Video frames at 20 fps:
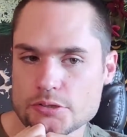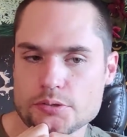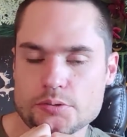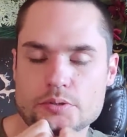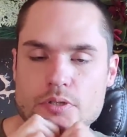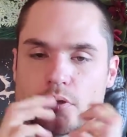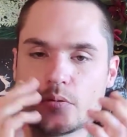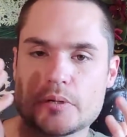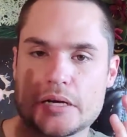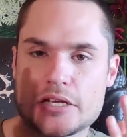
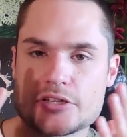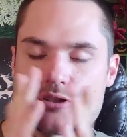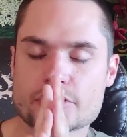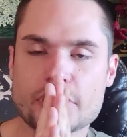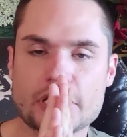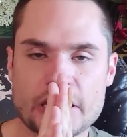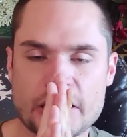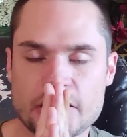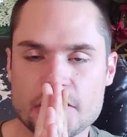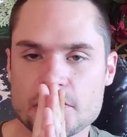well, why
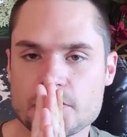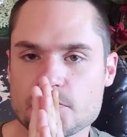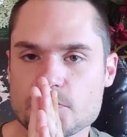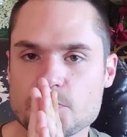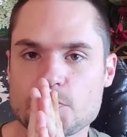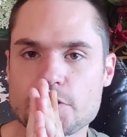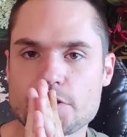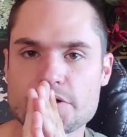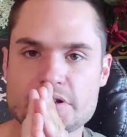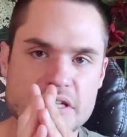should I?
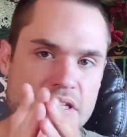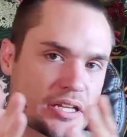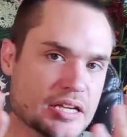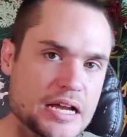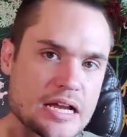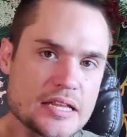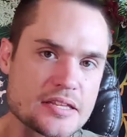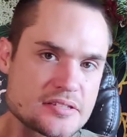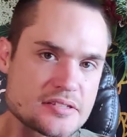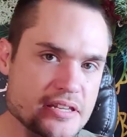Well, then the
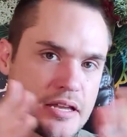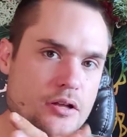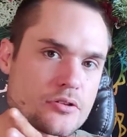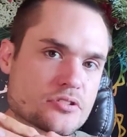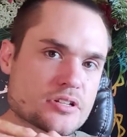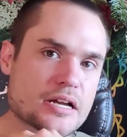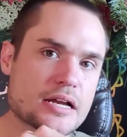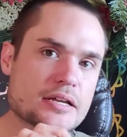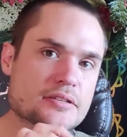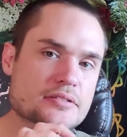guy, the
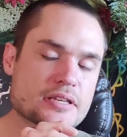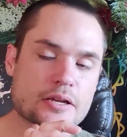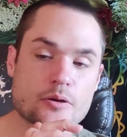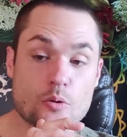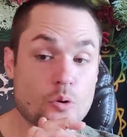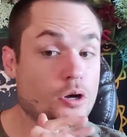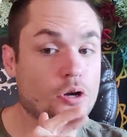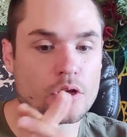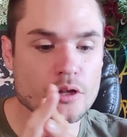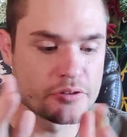sales guy, is
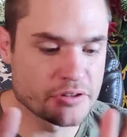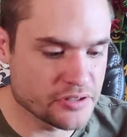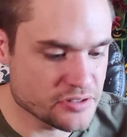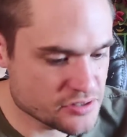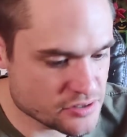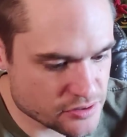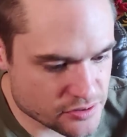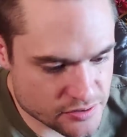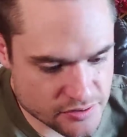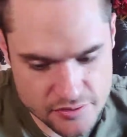like, well,
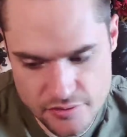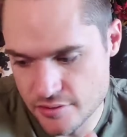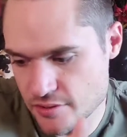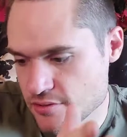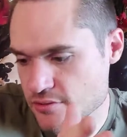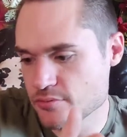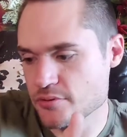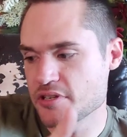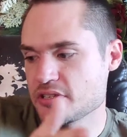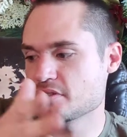this is
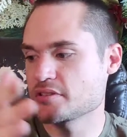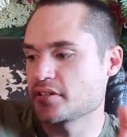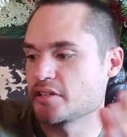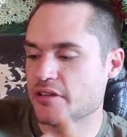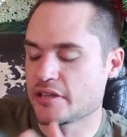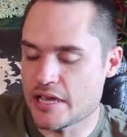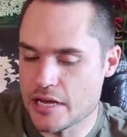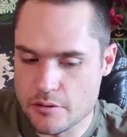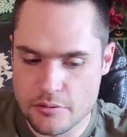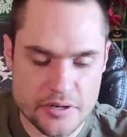this reason
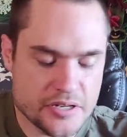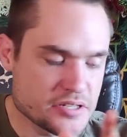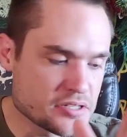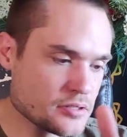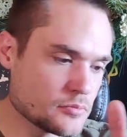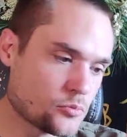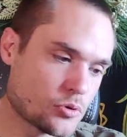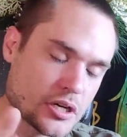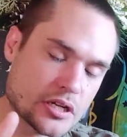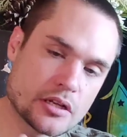and that
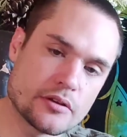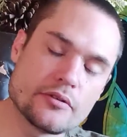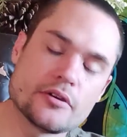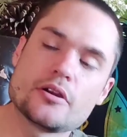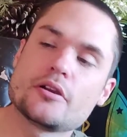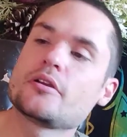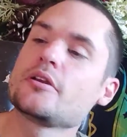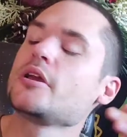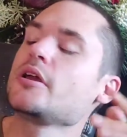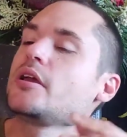reason,
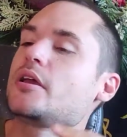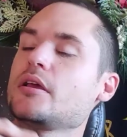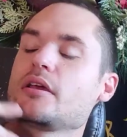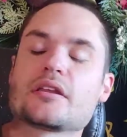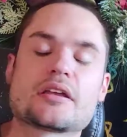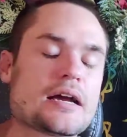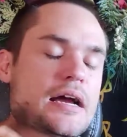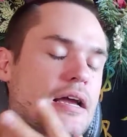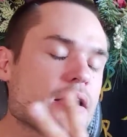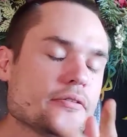whatever.
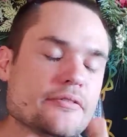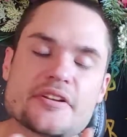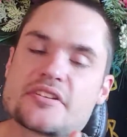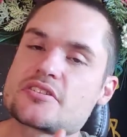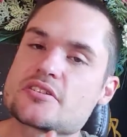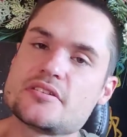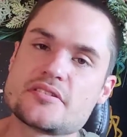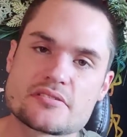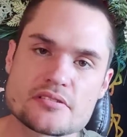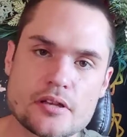The guy
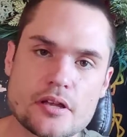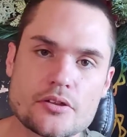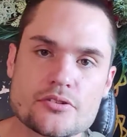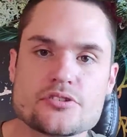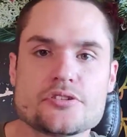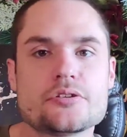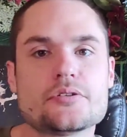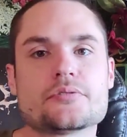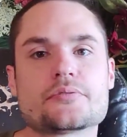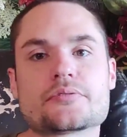eventually
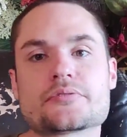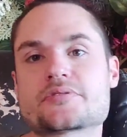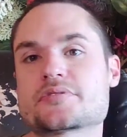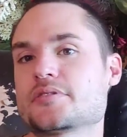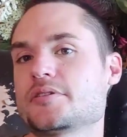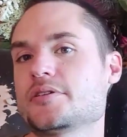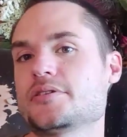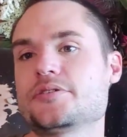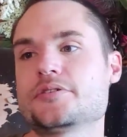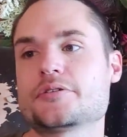sells you,
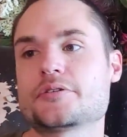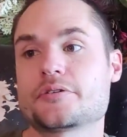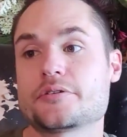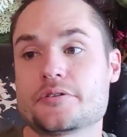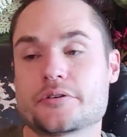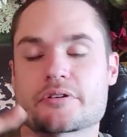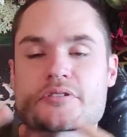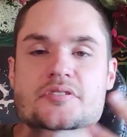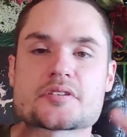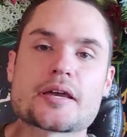and you're
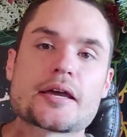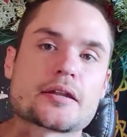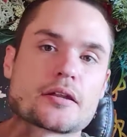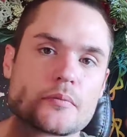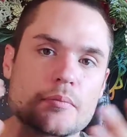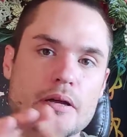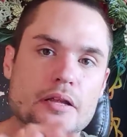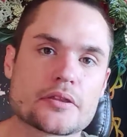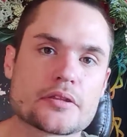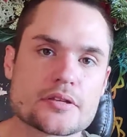you're excited
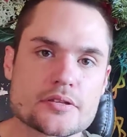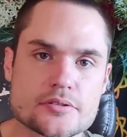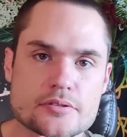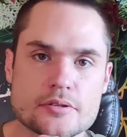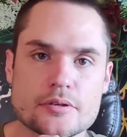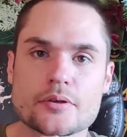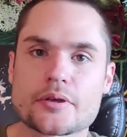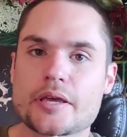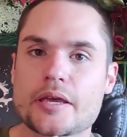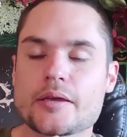about
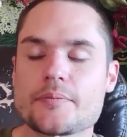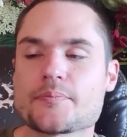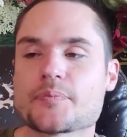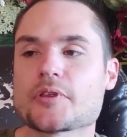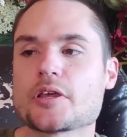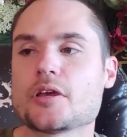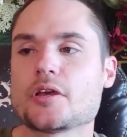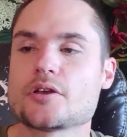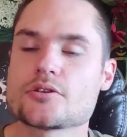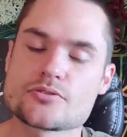this, okay?
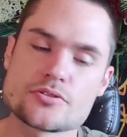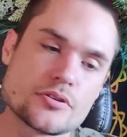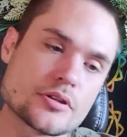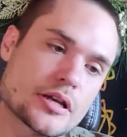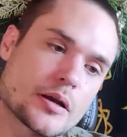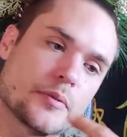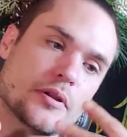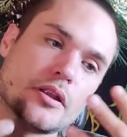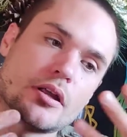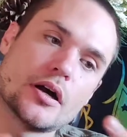So you
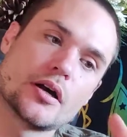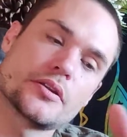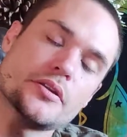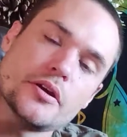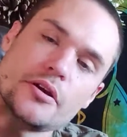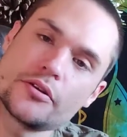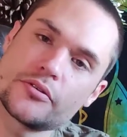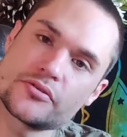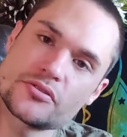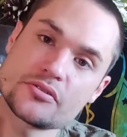come along
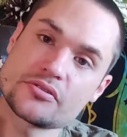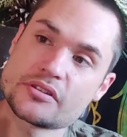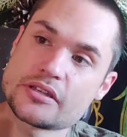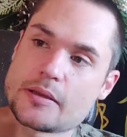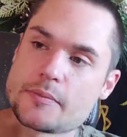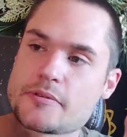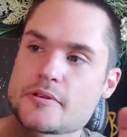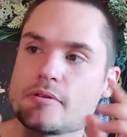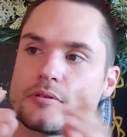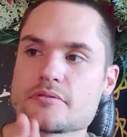there and you're so
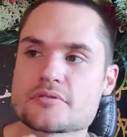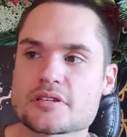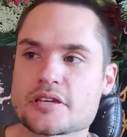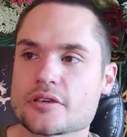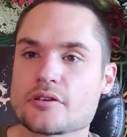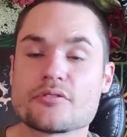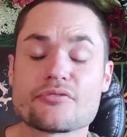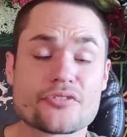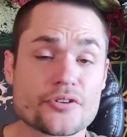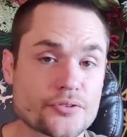skeptical. It's
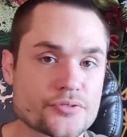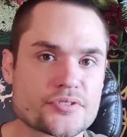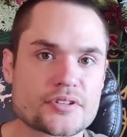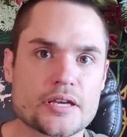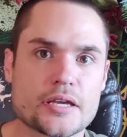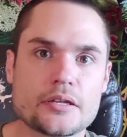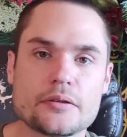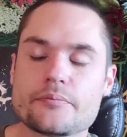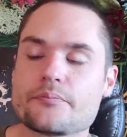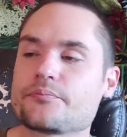like your first
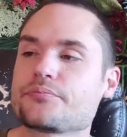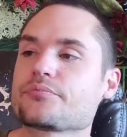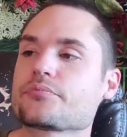date,